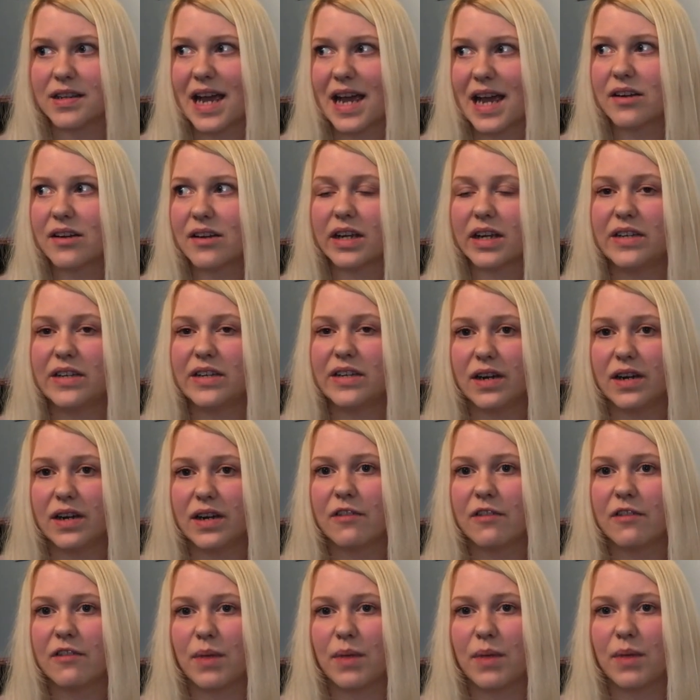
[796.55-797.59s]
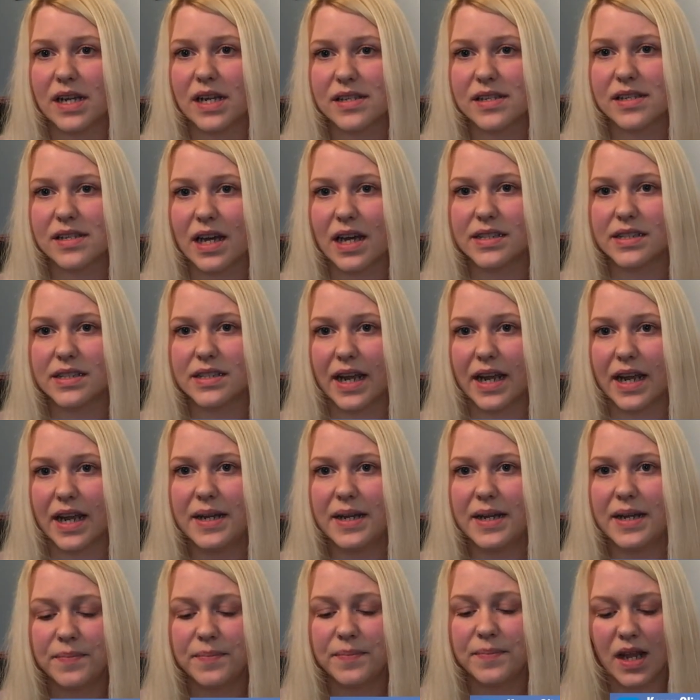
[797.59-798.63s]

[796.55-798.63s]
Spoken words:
had I even left my desk that day.